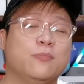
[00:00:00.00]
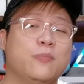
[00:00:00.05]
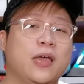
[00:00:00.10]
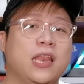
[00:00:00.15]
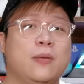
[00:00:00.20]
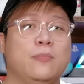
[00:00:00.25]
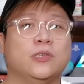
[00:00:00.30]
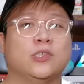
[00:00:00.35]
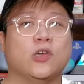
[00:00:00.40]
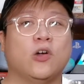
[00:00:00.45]
My
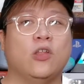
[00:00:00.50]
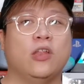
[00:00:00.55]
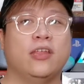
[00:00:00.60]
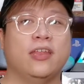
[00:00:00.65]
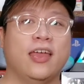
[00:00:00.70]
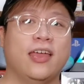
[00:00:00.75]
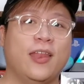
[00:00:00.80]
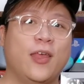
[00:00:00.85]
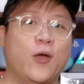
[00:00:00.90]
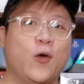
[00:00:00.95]
name is Colin
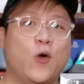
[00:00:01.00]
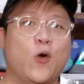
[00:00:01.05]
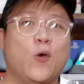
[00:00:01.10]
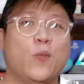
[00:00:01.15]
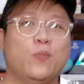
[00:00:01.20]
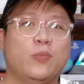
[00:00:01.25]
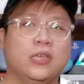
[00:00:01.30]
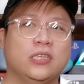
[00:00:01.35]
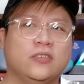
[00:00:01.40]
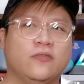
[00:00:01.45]
and I
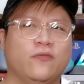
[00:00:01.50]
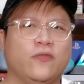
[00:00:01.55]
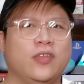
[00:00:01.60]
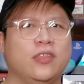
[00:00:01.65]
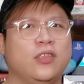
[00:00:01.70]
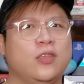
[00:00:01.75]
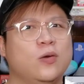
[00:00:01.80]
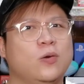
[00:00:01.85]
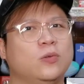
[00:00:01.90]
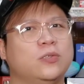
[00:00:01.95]
hope this
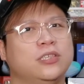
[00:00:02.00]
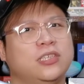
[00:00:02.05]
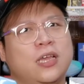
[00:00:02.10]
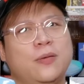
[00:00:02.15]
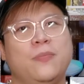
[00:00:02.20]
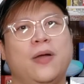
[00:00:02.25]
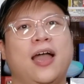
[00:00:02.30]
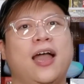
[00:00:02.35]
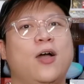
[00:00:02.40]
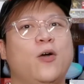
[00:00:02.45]
video
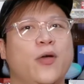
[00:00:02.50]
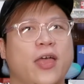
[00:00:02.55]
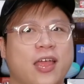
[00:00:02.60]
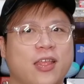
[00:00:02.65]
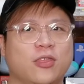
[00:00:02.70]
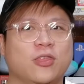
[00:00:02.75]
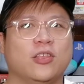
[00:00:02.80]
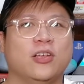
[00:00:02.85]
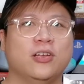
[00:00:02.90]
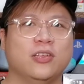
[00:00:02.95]
somehow
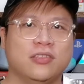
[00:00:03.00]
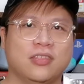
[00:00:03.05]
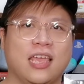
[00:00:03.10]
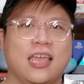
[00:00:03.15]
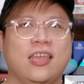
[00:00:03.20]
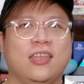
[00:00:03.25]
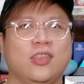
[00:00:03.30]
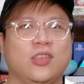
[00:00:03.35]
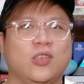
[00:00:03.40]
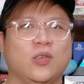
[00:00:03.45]

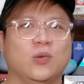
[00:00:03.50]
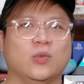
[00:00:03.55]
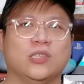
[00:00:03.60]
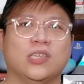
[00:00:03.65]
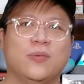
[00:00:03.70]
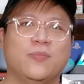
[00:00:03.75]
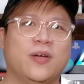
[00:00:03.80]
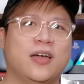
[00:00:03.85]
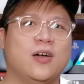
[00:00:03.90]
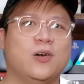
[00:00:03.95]
entertained you,
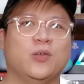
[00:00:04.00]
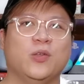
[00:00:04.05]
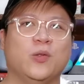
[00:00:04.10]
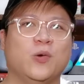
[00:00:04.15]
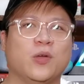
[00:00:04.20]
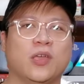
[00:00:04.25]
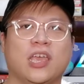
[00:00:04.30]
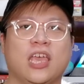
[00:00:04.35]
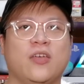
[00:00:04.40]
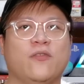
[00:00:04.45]
somehow,
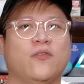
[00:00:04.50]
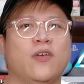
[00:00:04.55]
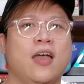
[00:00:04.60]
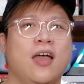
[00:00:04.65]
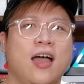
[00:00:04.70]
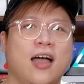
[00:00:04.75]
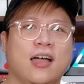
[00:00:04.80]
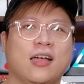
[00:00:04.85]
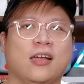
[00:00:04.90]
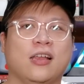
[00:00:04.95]
gave
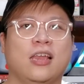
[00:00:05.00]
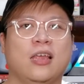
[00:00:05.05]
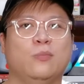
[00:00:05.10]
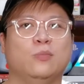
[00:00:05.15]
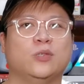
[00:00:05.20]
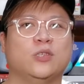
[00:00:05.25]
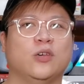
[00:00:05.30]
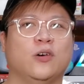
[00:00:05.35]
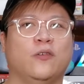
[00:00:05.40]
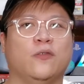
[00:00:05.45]
a
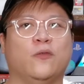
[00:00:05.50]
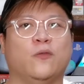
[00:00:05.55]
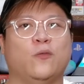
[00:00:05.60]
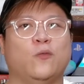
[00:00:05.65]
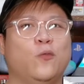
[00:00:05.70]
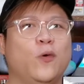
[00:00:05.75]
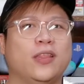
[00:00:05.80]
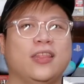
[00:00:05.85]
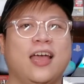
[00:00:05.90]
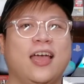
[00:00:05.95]
glimpse
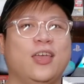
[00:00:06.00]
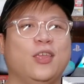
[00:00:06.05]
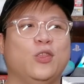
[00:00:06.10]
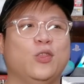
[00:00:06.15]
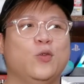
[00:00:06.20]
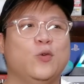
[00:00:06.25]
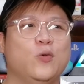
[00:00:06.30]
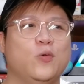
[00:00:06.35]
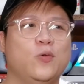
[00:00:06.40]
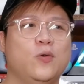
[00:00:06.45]
of what I
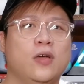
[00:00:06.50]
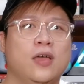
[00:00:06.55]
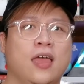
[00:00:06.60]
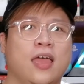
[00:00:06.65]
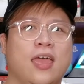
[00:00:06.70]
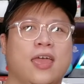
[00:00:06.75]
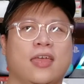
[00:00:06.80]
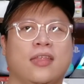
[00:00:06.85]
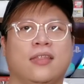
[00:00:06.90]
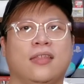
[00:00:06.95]
do
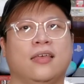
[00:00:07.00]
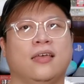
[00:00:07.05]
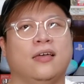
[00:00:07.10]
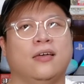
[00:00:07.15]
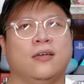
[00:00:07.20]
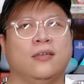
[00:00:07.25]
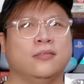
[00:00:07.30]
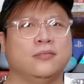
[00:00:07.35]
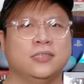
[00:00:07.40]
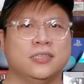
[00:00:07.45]
and
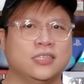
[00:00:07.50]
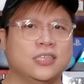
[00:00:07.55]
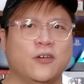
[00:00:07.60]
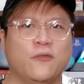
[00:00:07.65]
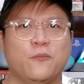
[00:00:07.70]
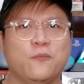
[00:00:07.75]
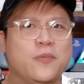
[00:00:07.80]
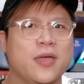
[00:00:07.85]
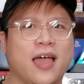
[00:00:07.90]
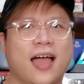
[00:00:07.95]

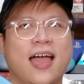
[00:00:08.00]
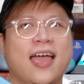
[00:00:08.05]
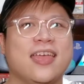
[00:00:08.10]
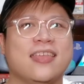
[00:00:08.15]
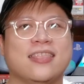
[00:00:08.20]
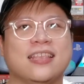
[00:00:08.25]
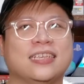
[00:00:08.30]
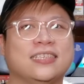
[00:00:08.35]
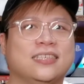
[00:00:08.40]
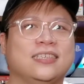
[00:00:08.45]
stuff
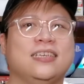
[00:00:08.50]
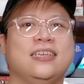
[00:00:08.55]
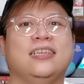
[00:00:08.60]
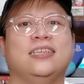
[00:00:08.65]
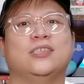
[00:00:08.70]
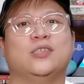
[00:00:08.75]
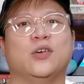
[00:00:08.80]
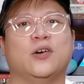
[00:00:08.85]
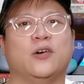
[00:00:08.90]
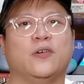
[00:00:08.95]
behind the
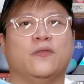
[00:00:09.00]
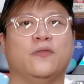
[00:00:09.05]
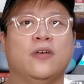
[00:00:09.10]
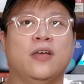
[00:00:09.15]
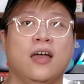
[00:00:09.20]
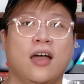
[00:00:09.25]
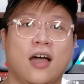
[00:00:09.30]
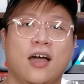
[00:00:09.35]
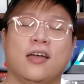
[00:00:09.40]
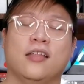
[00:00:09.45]
scenes of
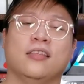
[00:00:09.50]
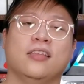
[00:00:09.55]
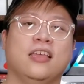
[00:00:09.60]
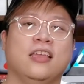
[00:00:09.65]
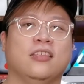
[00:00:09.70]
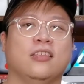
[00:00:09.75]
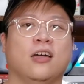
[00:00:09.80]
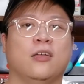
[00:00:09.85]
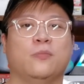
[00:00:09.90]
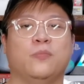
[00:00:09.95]

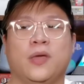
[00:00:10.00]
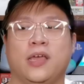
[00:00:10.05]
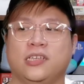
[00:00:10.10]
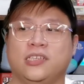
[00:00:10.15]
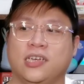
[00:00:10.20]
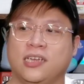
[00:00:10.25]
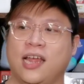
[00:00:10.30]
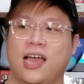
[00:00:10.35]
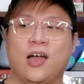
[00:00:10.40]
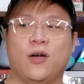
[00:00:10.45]
ungeek.ph
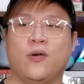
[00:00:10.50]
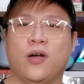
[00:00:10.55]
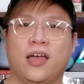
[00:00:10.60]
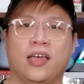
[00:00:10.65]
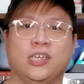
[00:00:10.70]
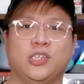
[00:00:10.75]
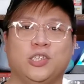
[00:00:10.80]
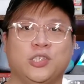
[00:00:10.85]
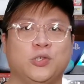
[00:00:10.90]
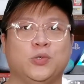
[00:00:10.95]
and how
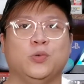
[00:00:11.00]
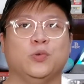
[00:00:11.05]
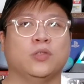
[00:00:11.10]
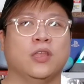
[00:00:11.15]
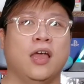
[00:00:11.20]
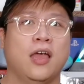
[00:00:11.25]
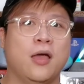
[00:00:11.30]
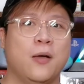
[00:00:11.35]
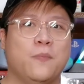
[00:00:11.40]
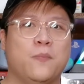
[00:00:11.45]
I shoot
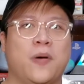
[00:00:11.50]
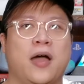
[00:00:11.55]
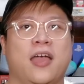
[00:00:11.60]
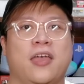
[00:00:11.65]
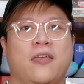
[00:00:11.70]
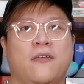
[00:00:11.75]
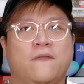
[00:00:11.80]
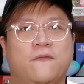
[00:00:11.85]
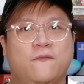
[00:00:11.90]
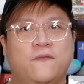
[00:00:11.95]

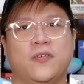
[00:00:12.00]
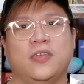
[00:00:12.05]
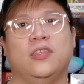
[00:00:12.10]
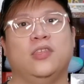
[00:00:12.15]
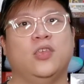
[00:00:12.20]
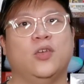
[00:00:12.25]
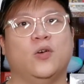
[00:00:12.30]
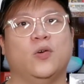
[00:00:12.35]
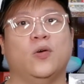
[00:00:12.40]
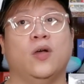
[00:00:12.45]
my
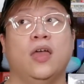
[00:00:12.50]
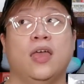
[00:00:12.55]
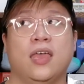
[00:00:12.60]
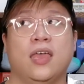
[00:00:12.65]
video